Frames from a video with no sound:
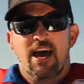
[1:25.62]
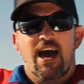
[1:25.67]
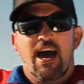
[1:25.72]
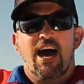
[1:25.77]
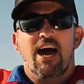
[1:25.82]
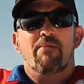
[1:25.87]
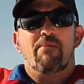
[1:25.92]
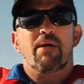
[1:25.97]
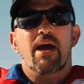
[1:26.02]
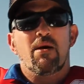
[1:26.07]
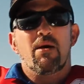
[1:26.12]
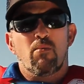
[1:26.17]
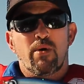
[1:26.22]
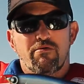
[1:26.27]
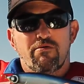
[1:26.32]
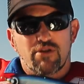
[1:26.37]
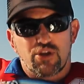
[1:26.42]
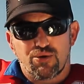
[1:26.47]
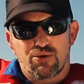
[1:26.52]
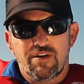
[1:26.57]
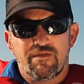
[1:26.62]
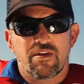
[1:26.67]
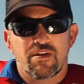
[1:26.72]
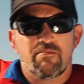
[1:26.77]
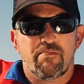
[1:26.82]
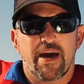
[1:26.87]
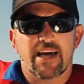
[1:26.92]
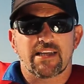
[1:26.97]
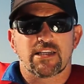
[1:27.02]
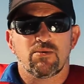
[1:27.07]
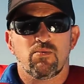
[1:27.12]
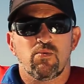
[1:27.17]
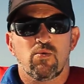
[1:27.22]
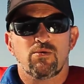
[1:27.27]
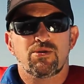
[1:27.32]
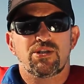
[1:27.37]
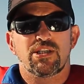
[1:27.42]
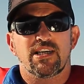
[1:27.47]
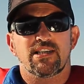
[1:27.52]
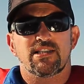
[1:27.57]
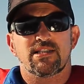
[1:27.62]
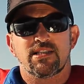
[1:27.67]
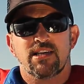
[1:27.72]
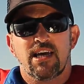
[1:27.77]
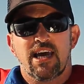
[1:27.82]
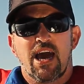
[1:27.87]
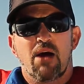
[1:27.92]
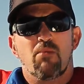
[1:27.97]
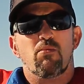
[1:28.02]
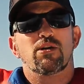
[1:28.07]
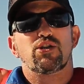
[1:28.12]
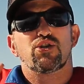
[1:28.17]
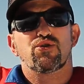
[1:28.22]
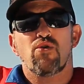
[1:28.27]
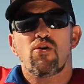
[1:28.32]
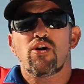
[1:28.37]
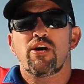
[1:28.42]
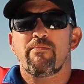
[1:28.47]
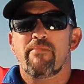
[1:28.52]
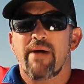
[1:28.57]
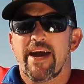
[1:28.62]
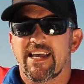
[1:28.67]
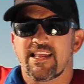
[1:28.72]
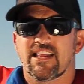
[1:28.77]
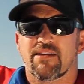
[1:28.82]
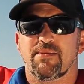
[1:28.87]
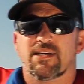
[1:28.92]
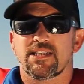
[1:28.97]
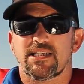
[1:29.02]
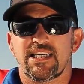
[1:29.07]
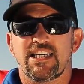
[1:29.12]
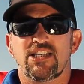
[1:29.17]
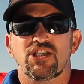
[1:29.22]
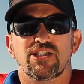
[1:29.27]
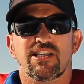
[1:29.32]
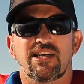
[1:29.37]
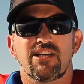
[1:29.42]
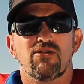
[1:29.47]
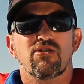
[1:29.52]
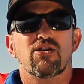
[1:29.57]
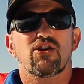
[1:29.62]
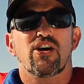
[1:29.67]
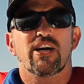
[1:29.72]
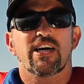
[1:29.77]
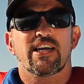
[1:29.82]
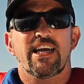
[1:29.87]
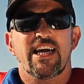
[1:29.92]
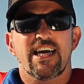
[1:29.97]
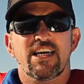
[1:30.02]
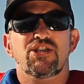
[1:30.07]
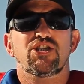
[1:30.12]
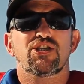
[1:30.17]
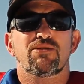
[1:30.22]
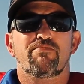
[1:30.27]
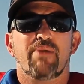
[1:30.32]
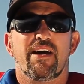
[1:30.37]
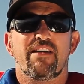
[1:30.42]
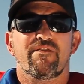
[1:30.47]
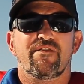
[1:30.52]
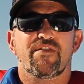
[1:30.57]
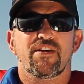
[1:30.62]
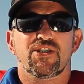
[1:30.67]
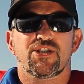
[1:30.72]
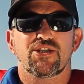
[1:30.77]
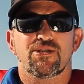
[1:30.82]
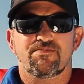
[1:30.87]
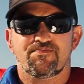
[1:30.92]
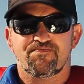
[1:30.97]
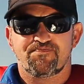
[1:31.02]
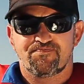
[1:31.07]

And we retrieve them back towards us. And we're trying to make them essentially look like an injured bait fish.